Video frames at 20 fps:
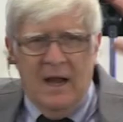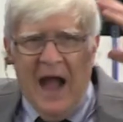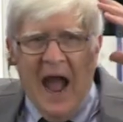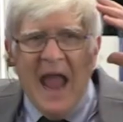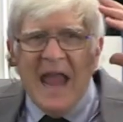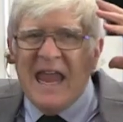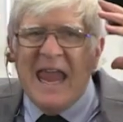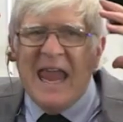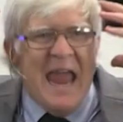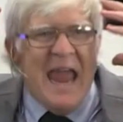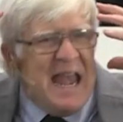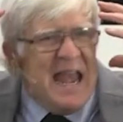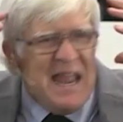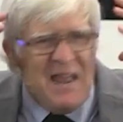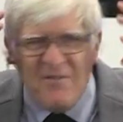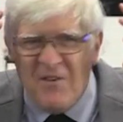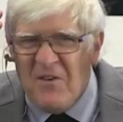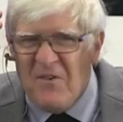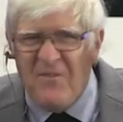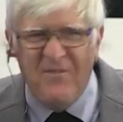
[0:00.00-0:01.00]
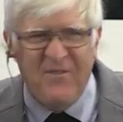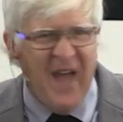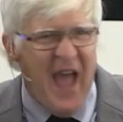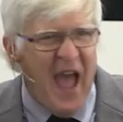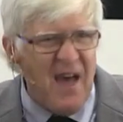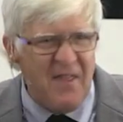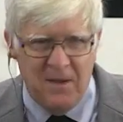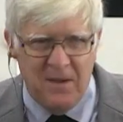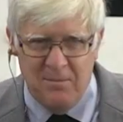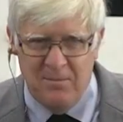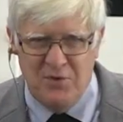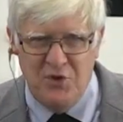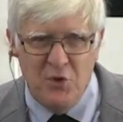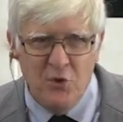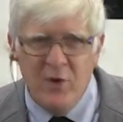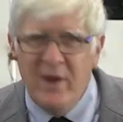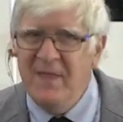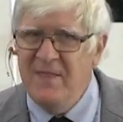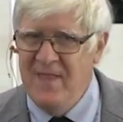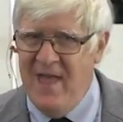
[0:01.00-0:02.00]
I can't even fathom
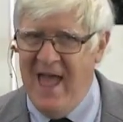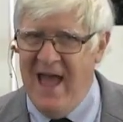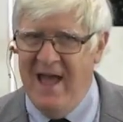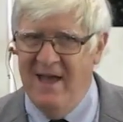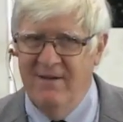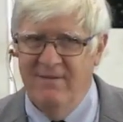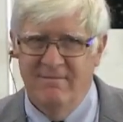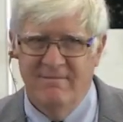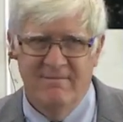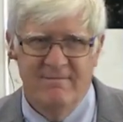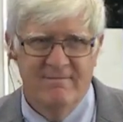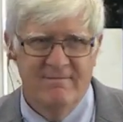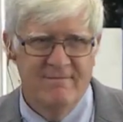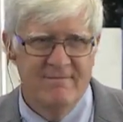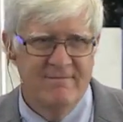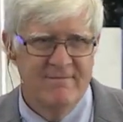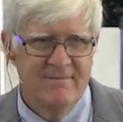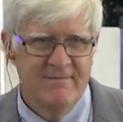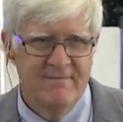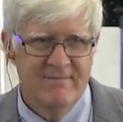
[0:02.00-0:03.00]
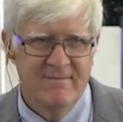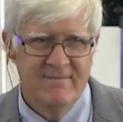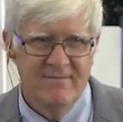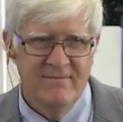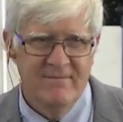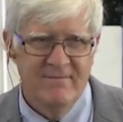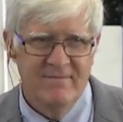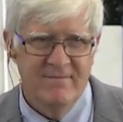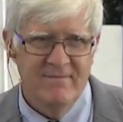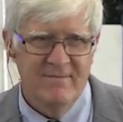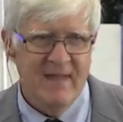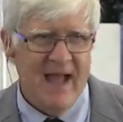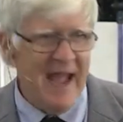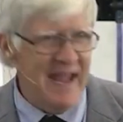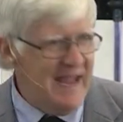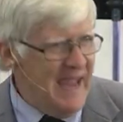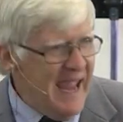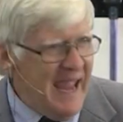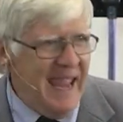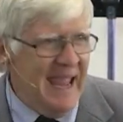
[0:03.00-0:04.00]
doing that. I
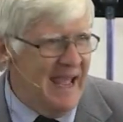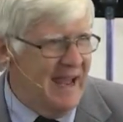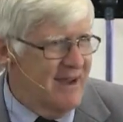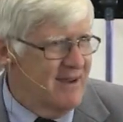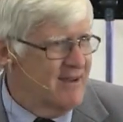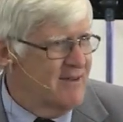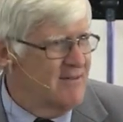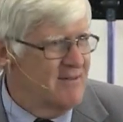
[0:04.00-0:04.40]
can't.